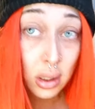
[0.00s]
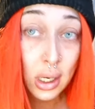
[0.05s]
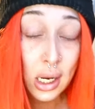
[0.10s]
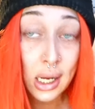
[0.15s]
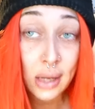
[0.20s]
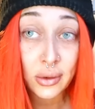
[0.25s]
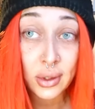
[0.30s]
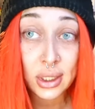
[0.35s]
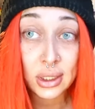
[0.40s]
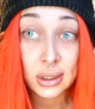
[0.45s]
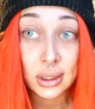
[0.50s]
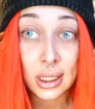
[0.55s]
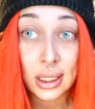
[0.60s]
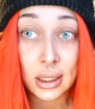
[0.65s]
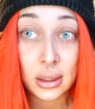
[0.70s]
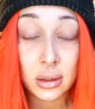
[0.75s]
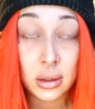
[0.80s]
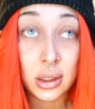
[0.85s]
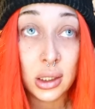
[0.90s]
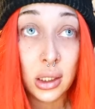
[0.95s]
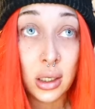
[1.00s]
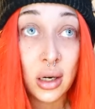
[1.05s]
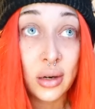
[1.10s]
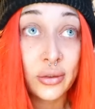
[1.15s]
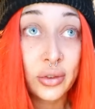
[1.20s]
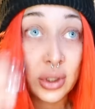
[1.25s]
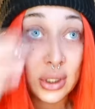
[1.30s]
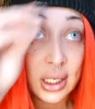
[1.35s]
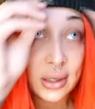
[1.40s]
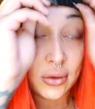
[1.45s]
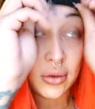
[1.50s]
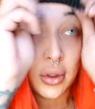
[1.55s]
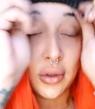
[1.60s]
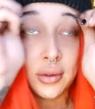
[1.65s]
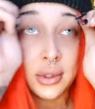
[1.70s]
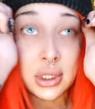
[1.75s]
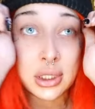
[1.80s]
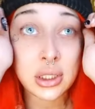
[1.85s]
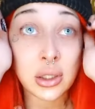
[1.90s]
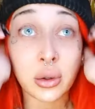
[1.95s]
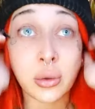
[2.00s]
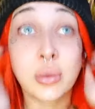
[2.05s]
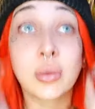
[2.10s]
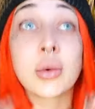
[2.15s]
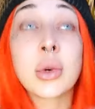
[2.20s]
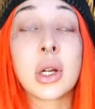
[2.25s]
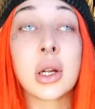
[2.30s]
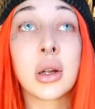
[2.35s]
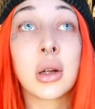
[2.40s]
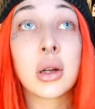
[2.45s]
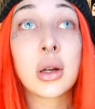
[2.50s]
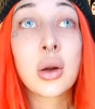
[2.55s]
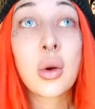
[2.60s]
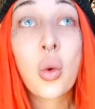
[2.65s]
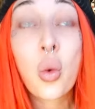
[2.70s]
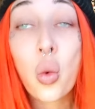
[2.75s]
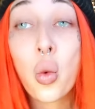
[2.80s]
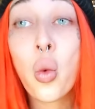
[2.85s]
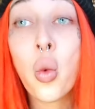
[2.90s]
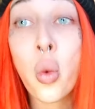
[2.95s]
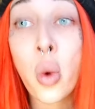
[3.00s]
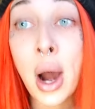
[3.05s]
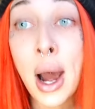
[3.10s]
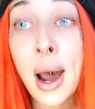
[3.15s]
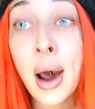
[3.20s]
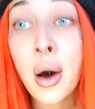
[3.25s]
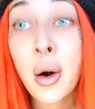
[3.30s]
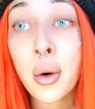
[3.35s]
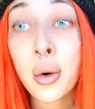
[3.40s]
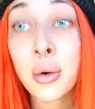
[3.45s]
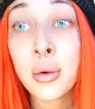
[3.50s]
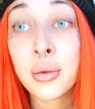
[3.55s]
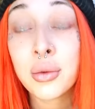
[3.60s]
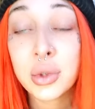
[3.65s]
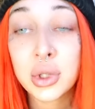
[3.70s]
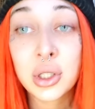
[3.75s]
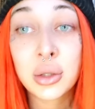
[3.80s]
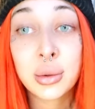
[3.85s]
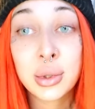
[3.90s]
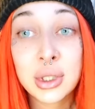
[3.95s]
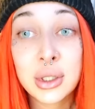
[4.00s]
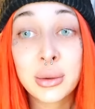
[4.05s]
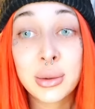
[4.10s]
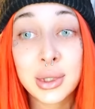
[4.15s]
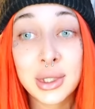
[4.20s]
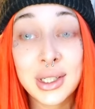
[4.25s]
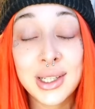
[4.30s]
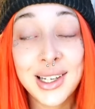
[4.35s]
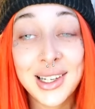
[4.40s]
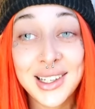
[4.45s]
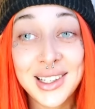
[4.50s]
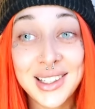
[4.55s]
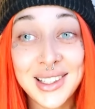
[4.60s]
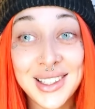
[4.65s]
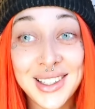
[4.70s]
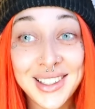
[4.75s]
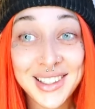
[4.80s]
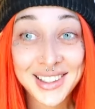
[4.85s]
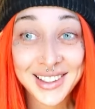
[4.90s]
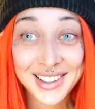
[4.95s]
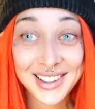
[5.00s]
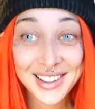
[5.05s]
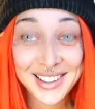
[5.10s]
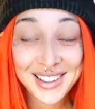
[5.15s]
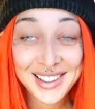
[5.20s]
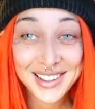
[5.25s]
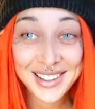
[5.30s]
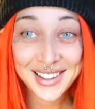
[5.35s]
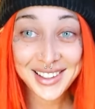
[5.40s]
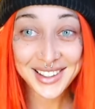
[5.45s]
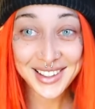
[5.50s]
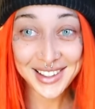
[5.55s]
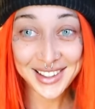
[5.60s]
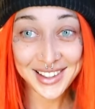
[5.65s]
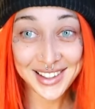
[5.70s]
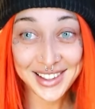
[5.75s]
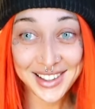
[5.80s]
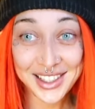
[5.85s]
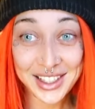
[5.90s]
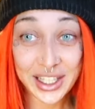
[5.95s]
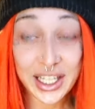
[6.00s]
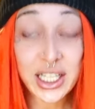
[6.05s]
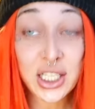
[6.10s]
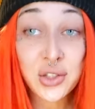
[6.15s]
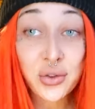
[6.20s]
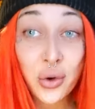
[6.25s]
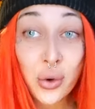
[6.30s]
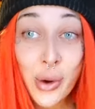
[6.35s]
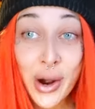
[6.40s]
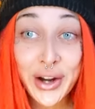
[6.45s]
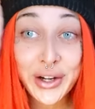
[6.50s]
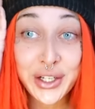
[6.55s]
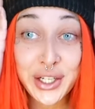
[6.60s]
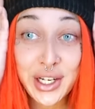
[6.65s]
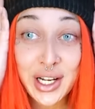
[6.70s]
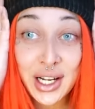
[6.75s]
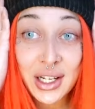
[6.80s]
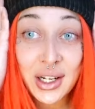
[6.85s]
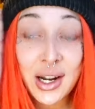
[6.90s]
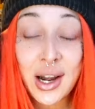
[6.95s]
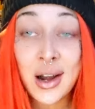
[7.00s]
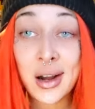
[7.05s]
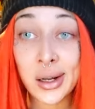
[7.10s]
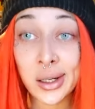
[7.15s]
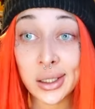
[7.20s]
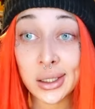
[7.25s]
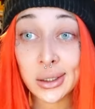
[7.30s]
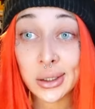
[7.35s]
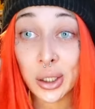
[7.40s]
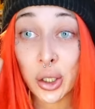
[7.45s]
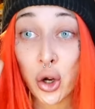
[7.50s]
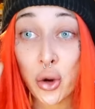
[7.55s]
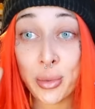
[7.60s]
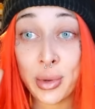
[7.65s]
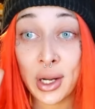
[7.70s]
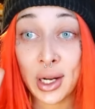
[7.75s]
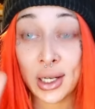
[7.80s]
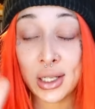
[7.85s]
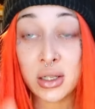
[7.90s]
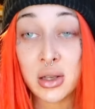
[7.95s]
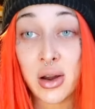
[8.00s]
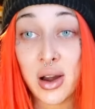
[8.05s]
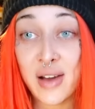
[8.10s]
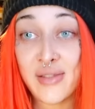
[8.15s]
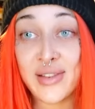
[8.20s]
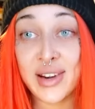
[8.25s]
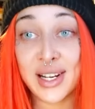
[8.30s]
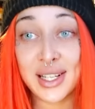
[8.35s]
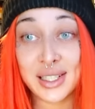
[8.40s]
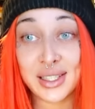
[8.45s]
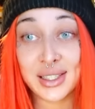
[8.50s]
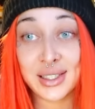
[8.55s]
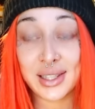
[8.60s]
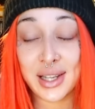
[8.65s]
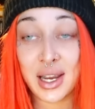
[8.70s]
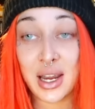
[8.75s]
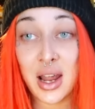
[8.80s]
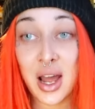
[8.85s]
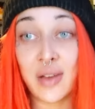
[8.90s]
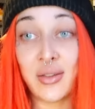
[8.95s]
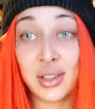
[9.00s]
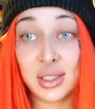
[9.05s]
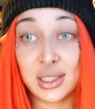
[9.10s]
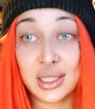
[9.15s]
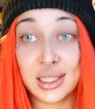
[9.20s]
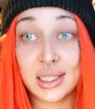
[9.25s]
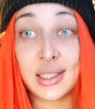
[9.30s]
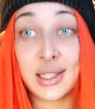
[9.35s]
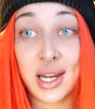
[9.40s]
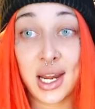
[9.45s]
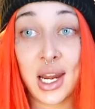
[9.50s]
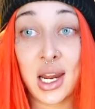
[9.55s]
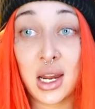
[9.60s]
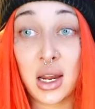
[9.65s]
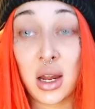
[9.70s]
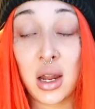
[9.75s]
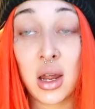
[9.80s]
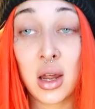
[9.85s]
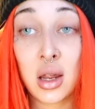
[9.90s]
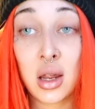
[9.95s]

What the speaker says: And then like the comfort level of these are, wow, they're really, really good. Thanks for watching it, guys. I hope you guys all have a nice day. Have a lit day.